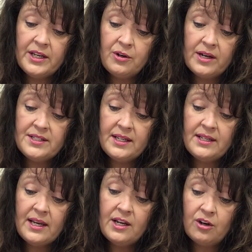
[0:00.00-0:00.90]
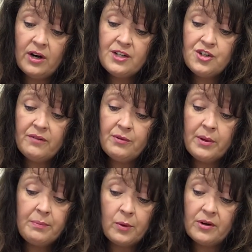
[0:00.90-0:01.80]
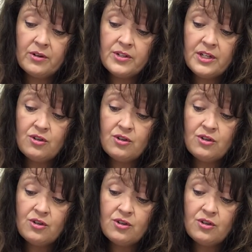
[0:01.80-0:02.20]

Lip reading: crazy day, a crush of reporters had